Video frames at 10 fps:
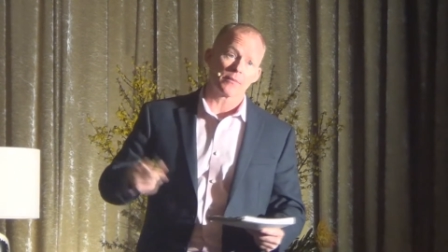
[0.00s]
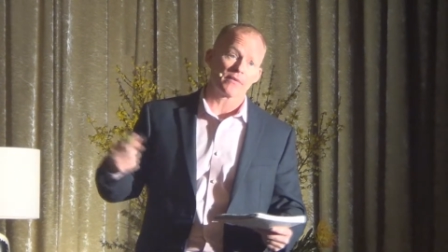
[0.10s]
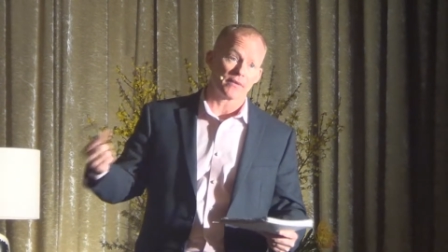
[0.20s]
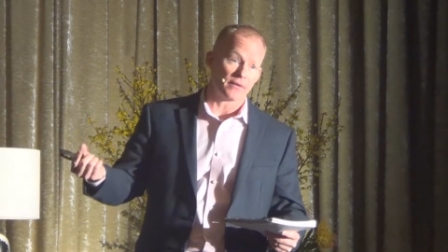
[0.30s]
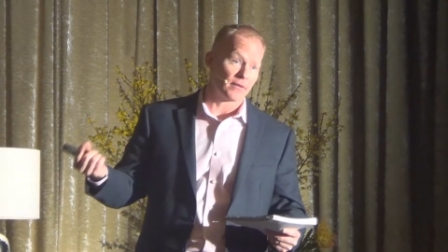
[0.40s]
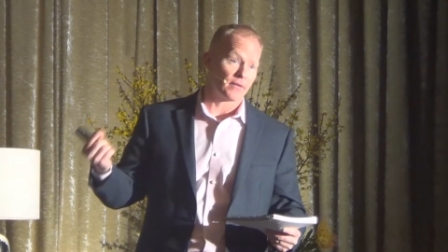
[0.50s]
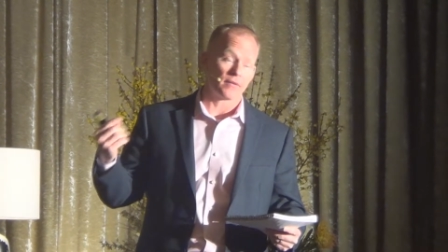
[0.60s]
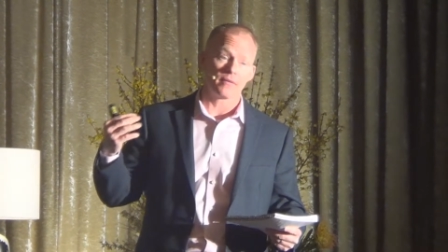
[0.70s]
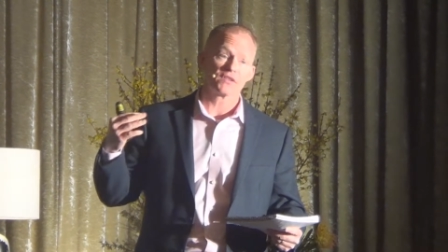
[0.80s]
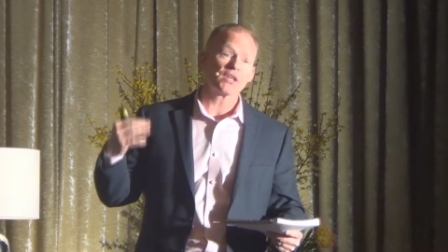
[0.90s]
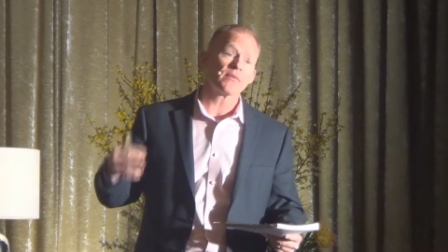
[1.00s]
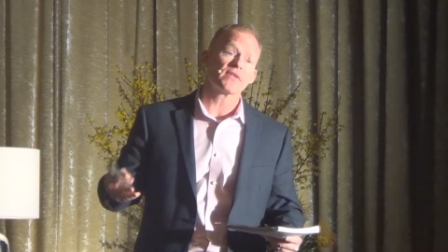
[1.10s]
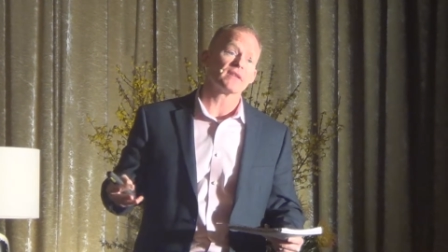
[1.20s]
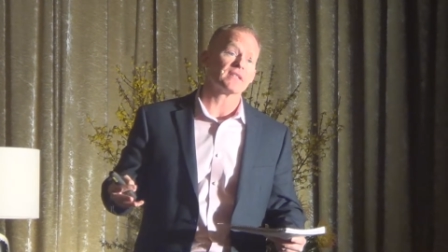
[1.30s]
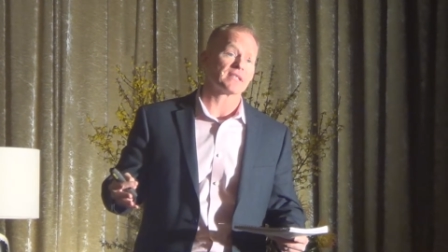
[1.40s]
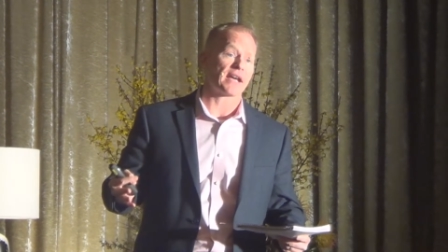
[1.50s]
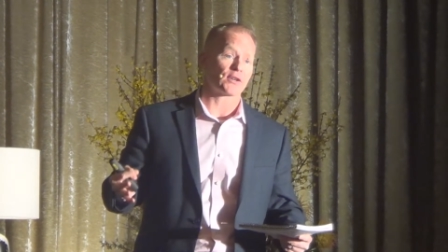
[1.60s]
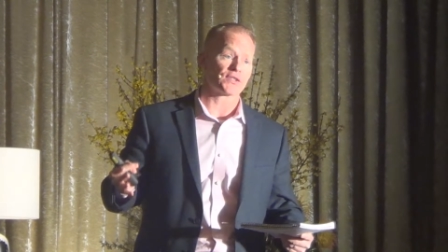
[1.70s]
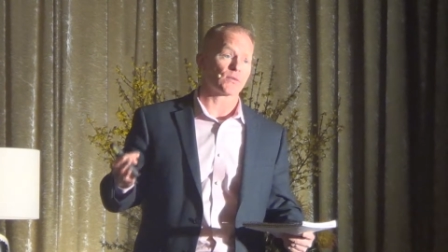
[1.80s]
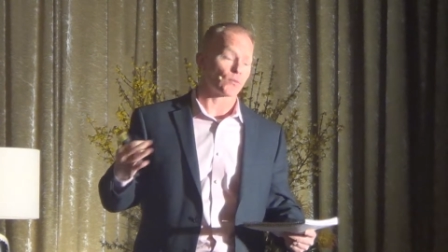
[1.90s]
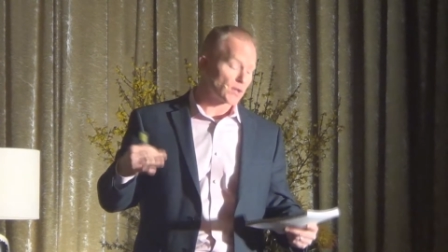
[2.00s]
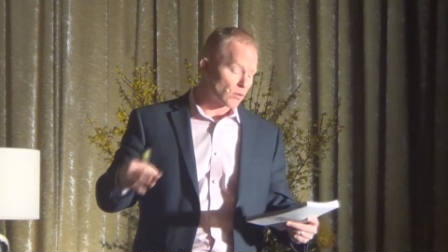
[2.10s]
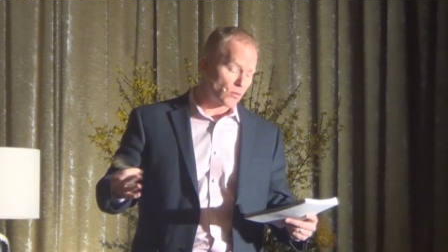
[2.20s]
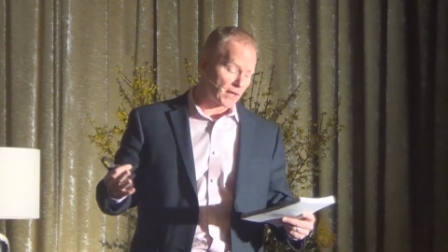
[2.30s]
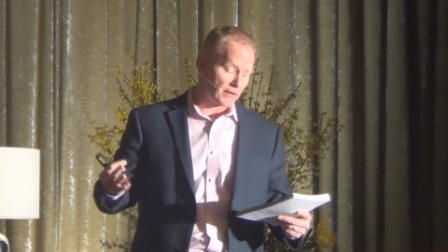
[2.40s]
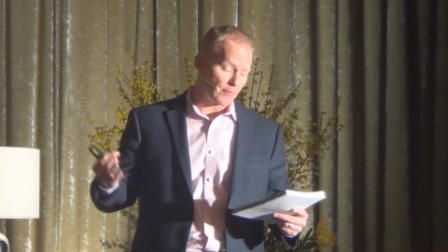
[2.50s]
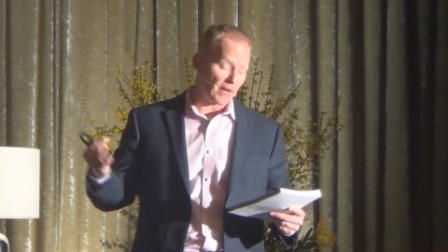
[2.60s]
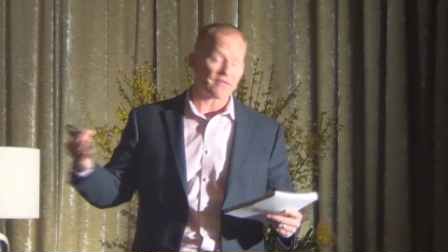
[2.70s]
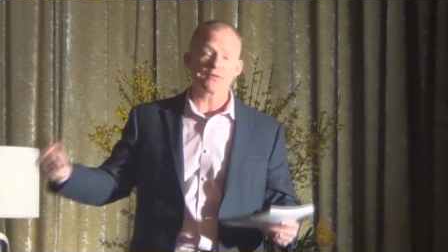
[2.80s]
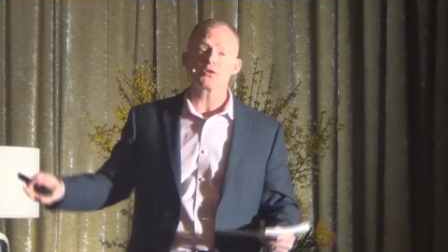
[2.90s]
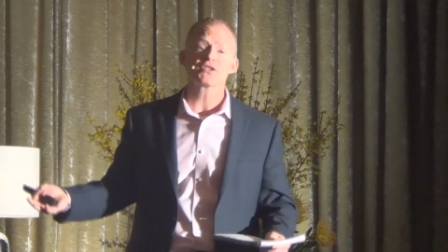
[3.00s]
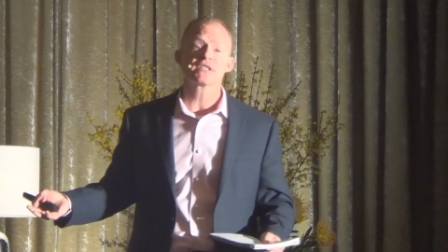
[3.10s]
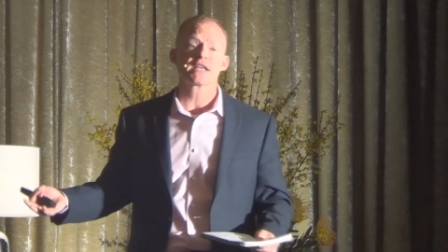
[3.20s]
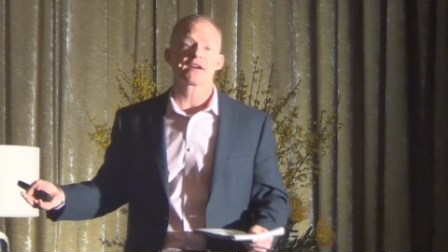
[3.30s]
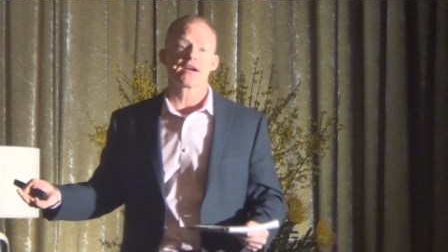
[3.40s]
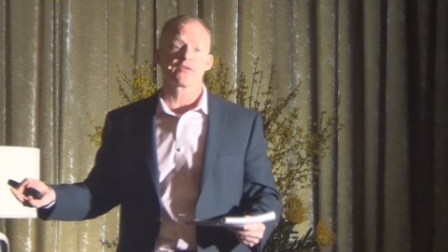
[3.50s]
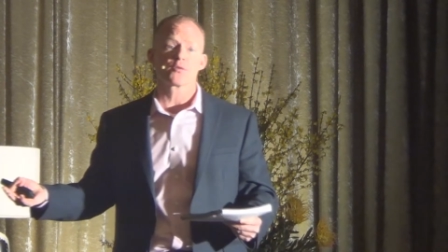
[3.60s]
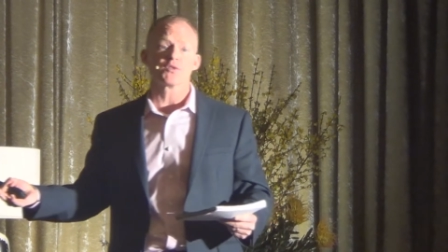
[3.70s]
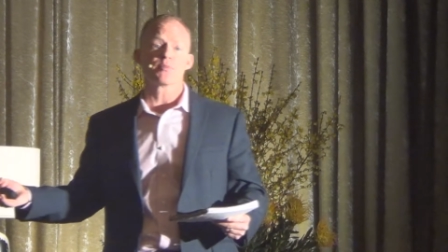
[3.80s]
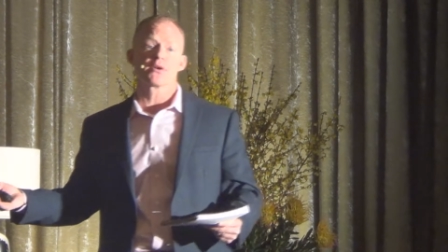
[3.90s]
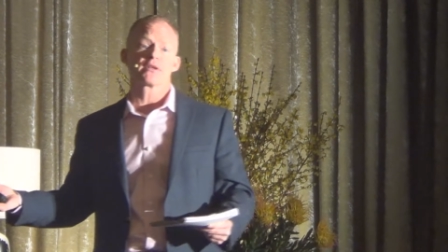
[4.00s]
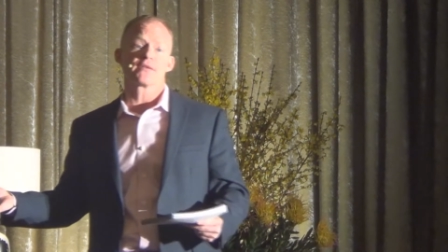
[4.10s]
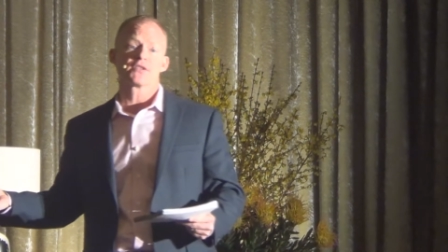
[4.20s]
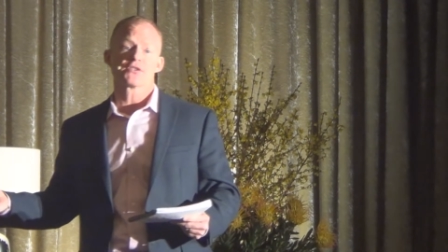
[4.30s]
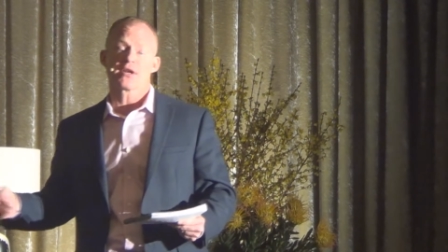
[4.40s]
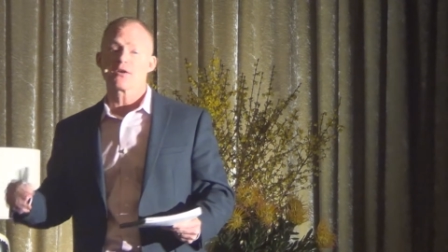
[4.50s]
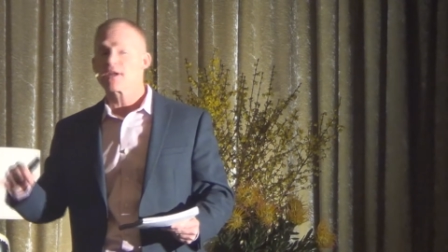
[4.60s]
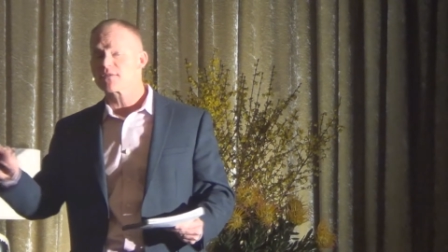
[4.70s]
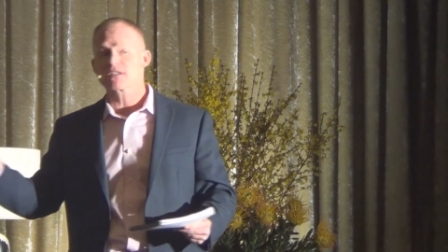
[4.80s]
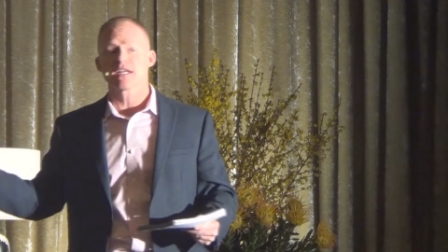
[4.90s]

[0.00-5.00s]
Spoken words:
some of the designers real quickly. My first designer ever was Barry Livingstone. I don't have